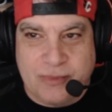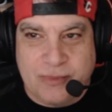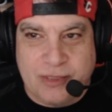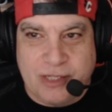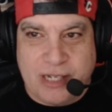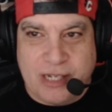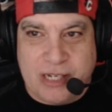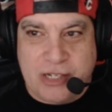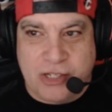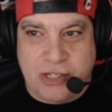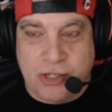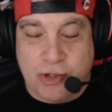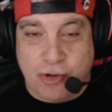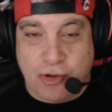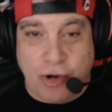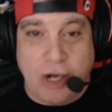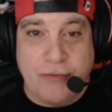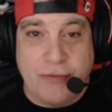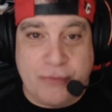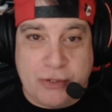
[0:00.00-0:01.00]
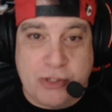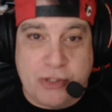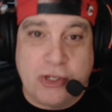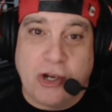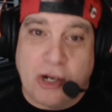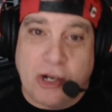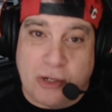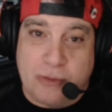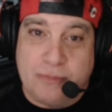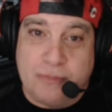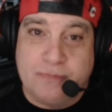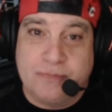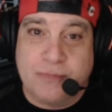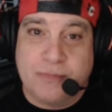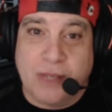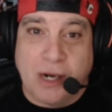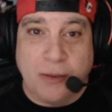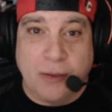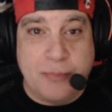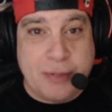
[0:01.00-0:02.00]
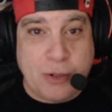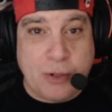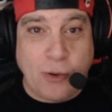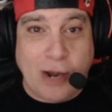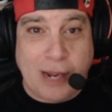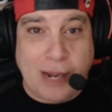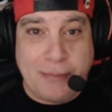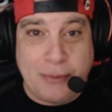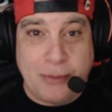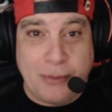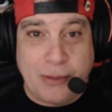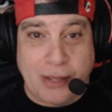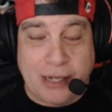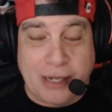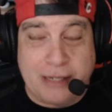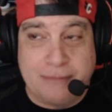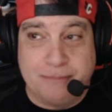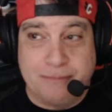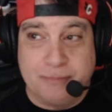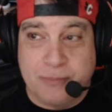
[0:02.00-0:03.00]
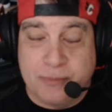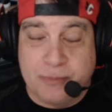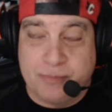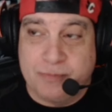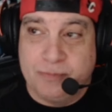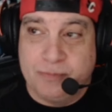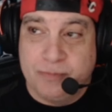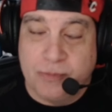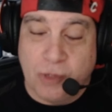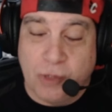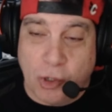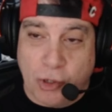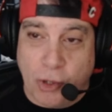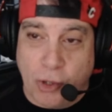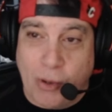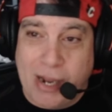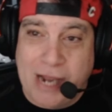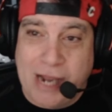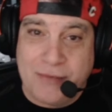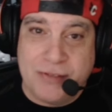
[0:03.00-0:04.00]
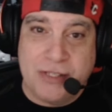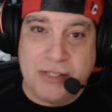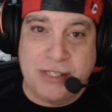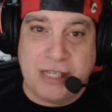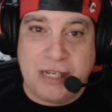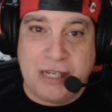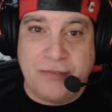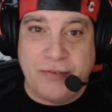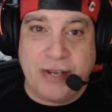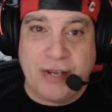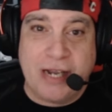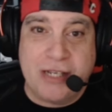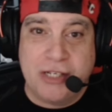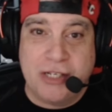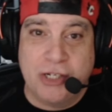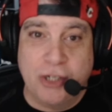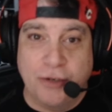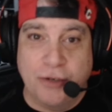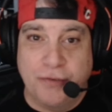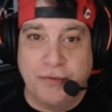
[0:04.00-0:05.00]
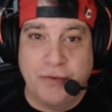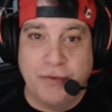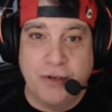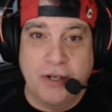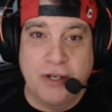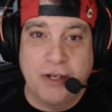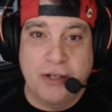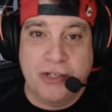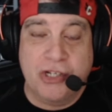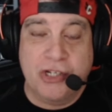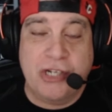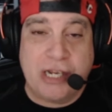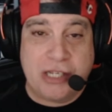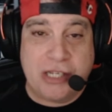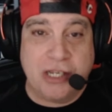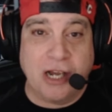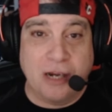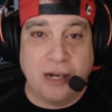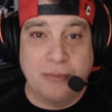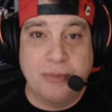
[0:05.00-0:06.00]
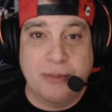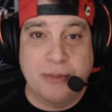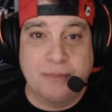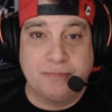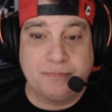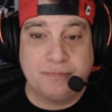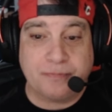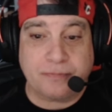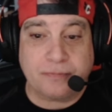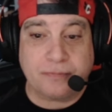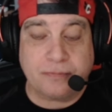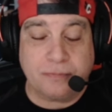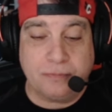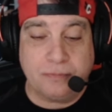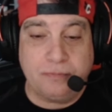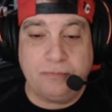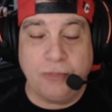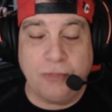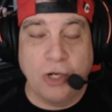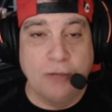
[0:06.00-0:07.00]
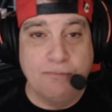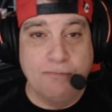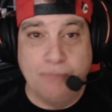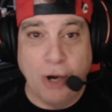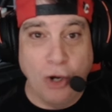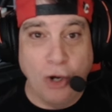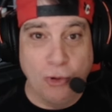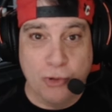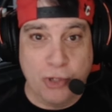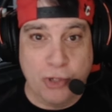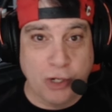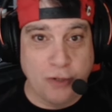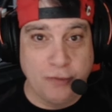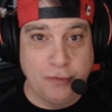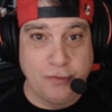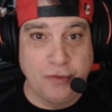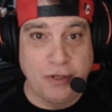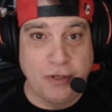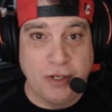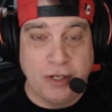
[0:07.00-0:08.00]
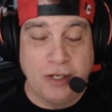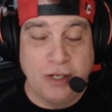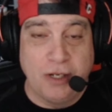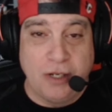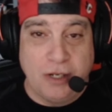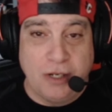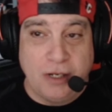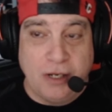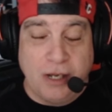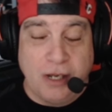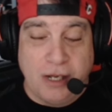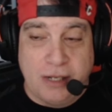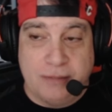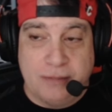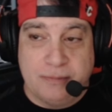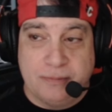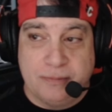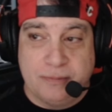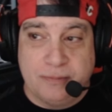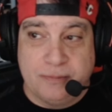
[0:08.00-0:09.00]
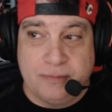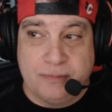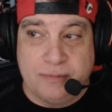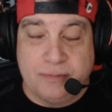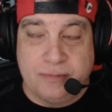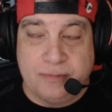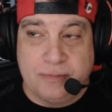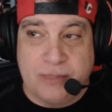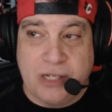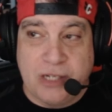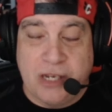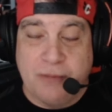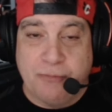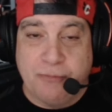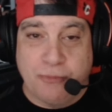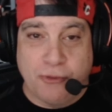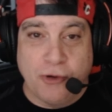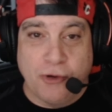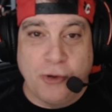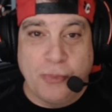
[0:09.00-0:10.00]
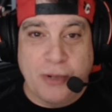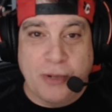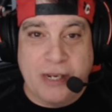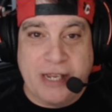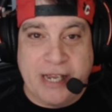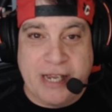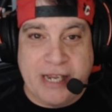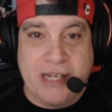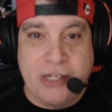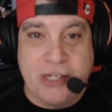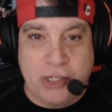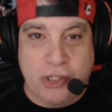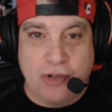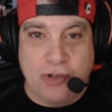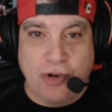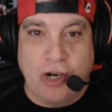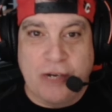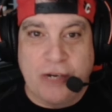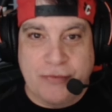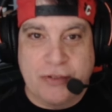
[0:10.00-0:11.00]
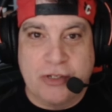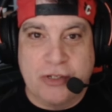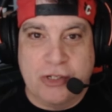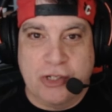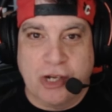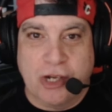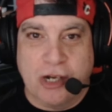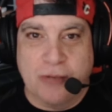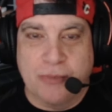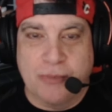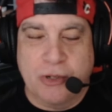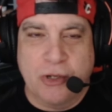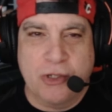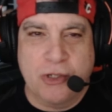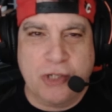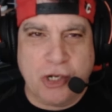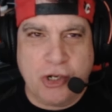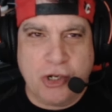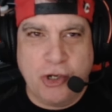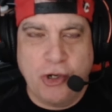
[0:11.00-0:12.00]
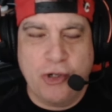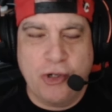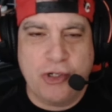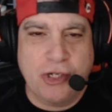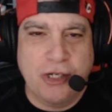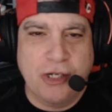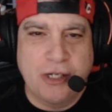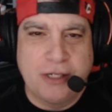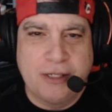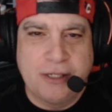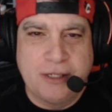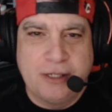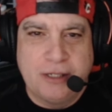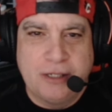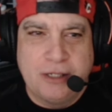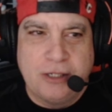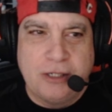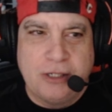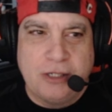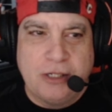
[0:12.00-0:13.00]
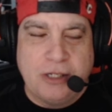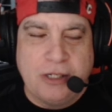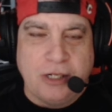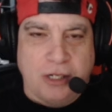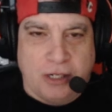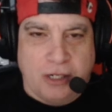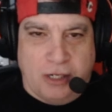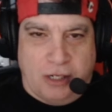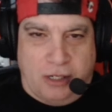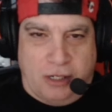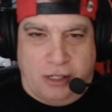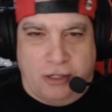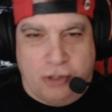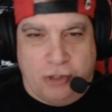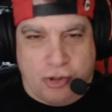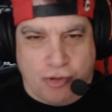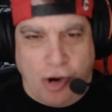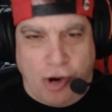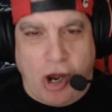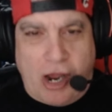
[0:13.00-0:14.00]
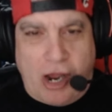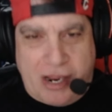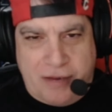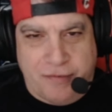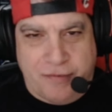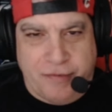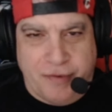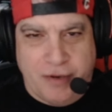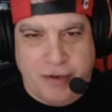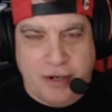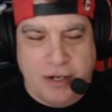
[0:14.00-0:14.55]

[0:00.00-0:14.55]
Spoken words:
it's the driving style, and I'll be quite happy with that. Although I haven't deviated off setup at miles off, it probably is driving style, because I could drive